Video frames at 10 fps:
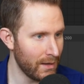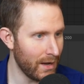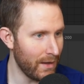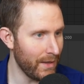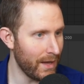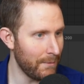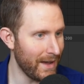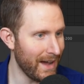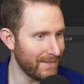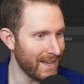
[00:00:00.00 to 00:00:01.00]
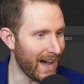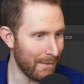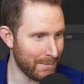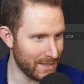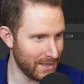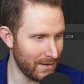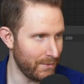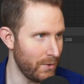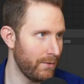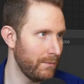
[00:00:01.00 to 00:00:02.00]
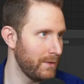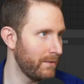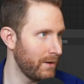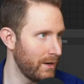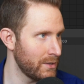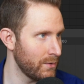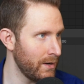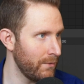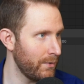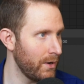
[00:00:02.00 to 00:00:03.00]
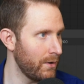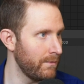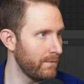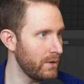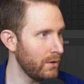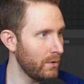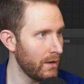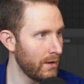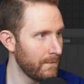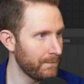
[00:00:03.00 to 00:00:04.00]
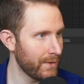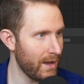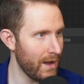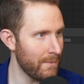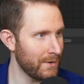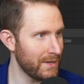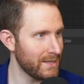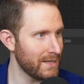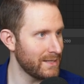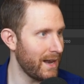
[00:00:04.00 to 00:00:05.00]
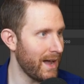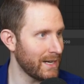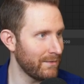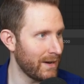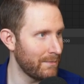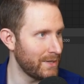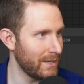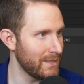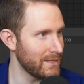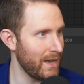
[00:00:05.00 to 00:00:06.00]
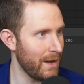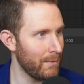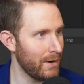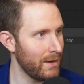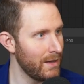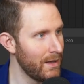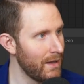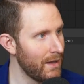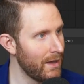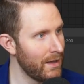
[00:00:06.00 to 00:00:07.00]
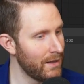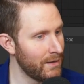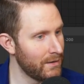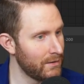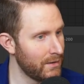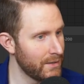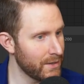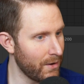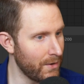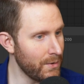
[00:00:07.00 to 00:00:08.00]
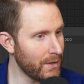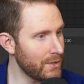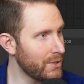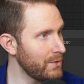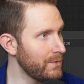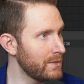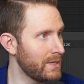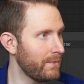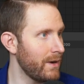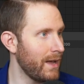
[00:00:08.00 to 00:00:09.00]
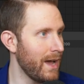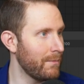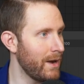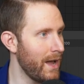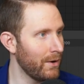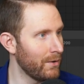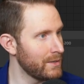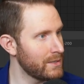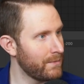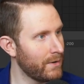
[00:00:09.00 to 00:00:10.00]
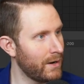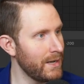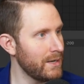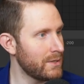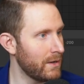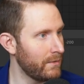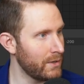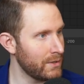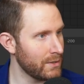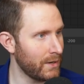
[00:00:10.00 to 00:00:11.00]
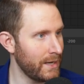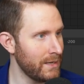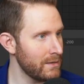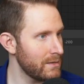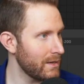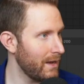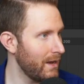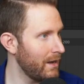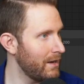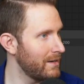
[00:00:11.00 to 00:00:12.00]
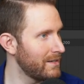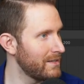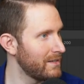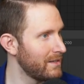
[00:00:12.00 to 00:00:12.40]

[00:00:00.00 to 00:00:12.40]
And then we have the opposite view from the first one. If we go to view, cameras, set active object as camera. So you can choose different camera angles for each of your screens, and